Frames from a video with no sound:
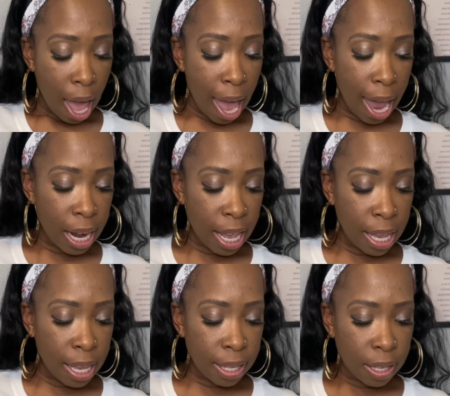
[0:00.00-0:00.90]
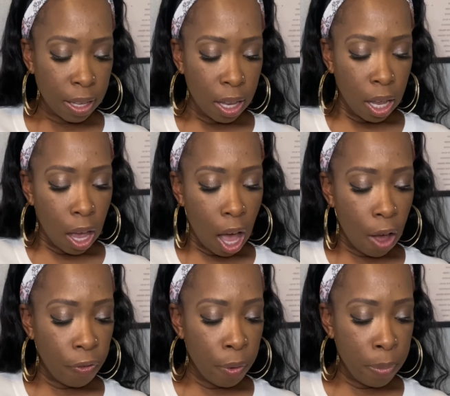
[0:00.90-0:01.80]
And it's
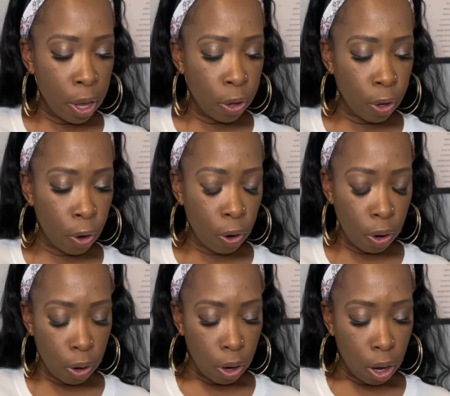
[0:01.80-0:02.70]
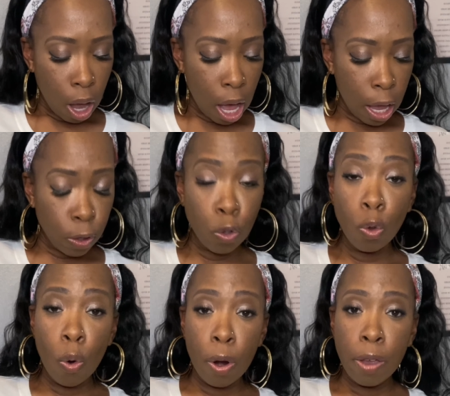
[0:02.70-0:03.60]
a familiar uh,
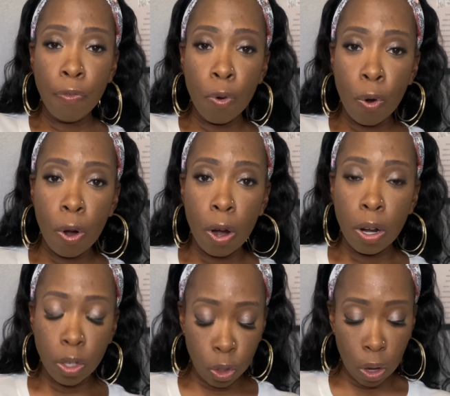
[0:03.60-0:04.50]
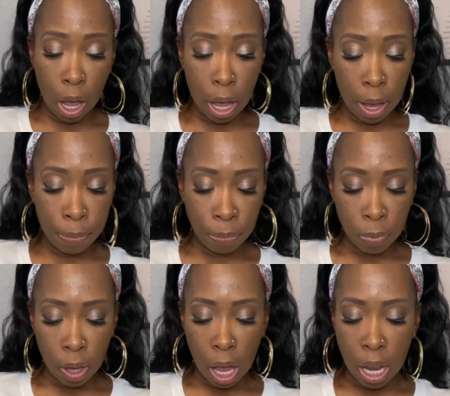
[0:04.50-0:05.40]
story for um,
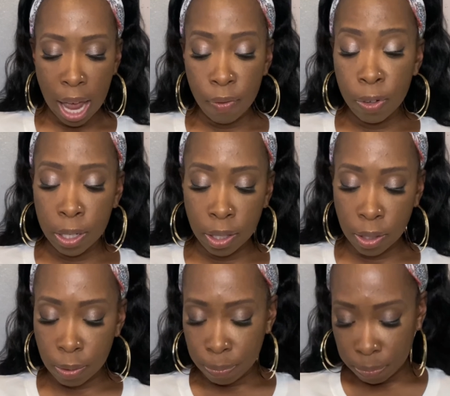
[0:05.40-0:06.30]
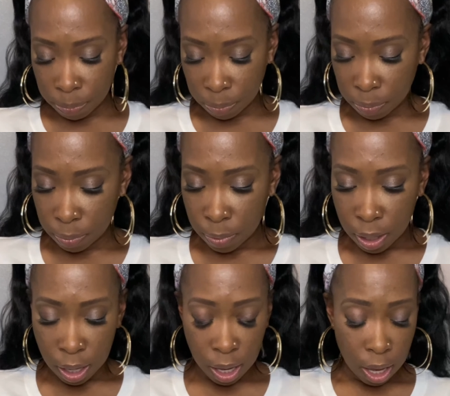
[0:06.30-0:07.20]
a lot of us.
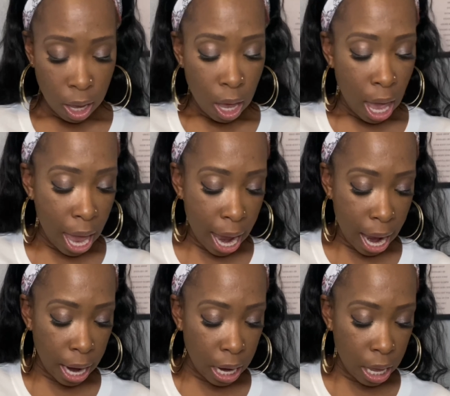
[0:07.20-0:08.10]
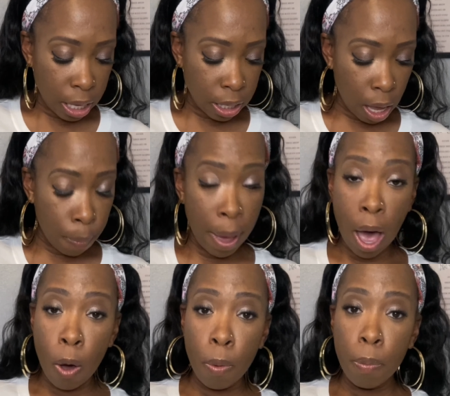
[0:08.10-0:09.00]
And it's
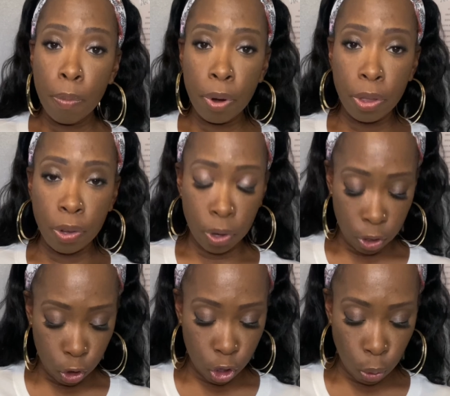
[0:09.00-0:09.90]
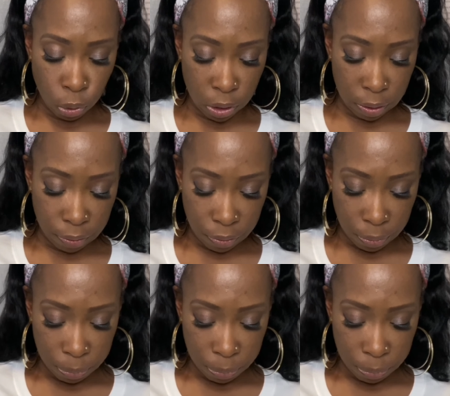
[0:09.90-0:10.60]
about brother Joseph.